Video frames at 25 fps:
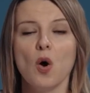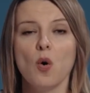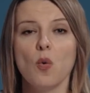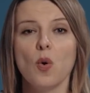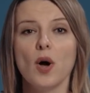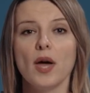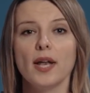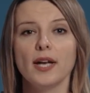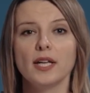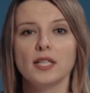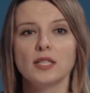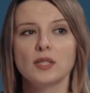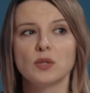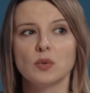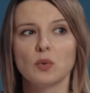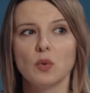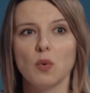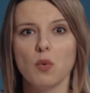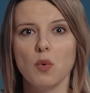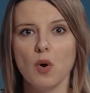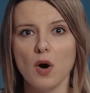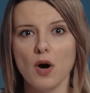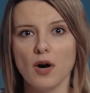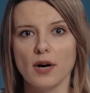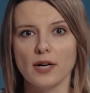What is
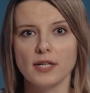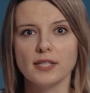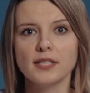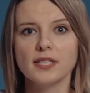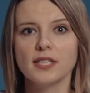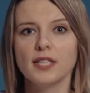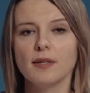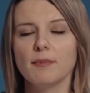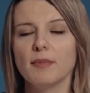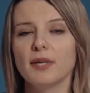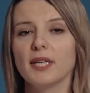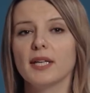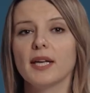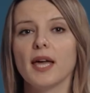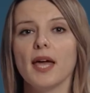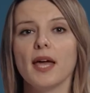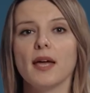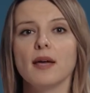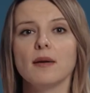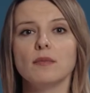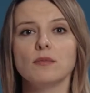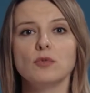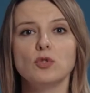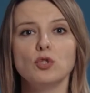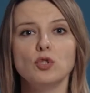worse, he
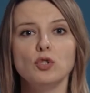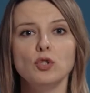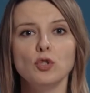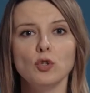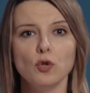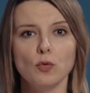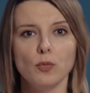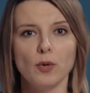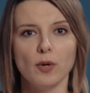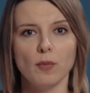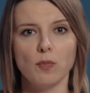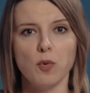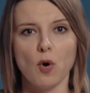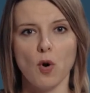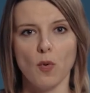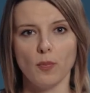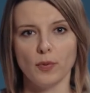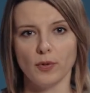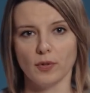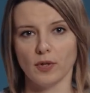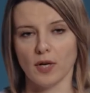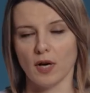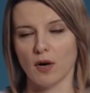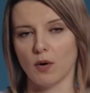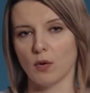became super
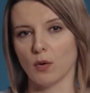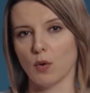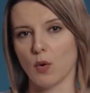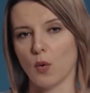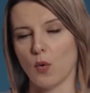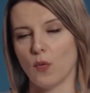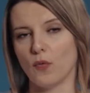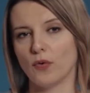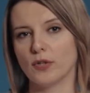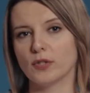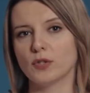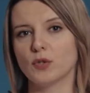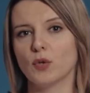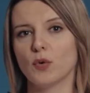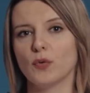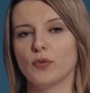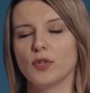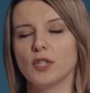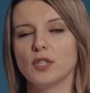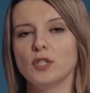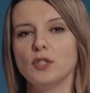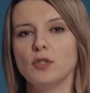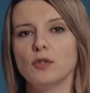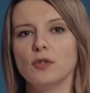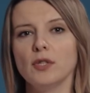popular all over
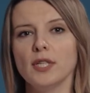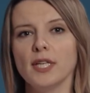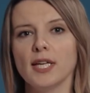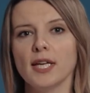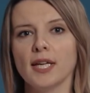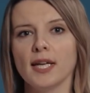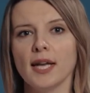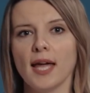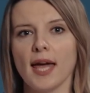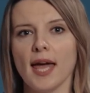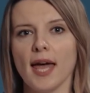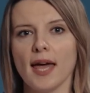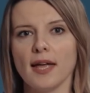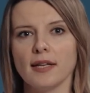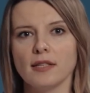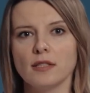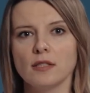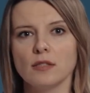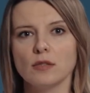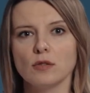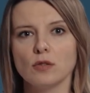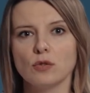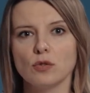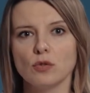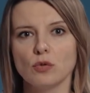Soviet Union
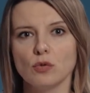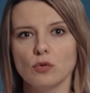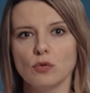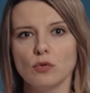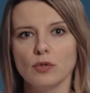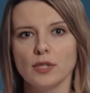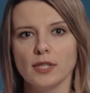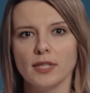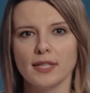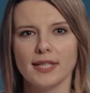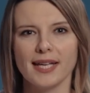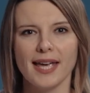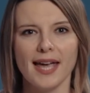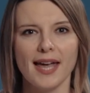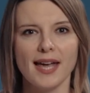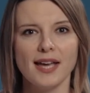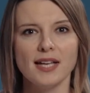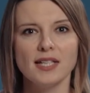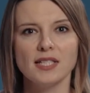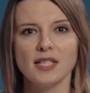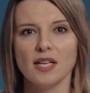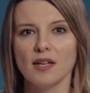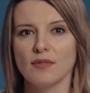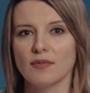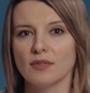and soon
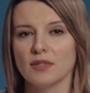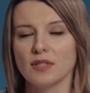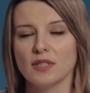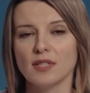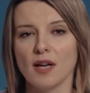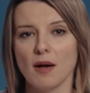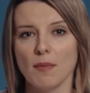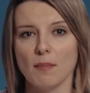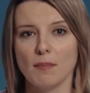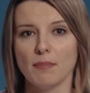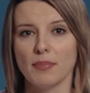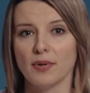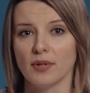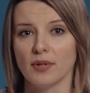gained even some